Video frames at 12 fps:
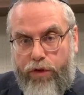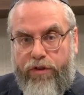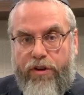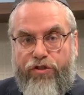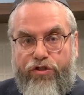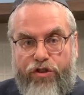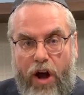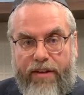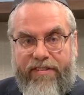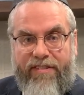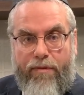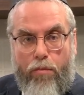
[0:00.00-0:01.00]
to
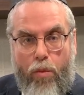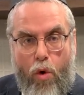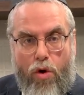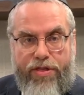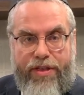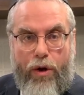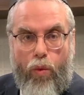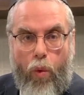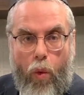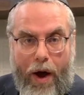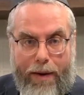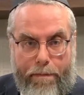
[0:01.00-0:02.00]
just more than
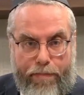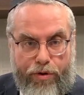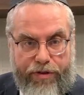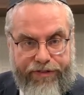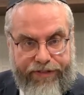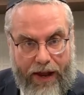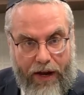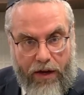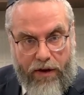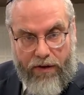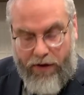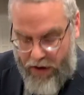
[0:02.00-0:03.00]

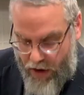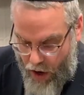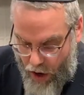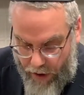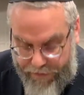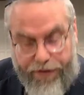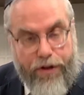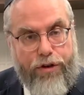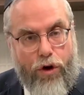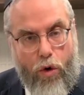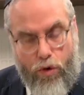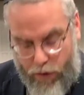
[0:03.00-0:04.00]
1% of the
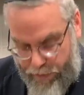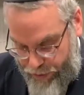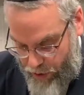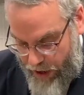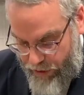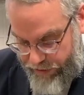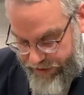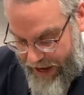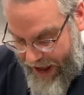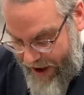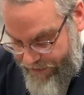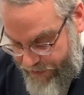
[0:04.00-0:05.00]
total produce that
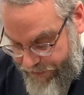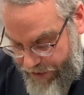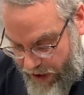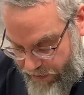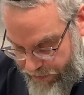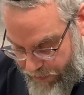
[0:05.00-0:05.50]
I have in front of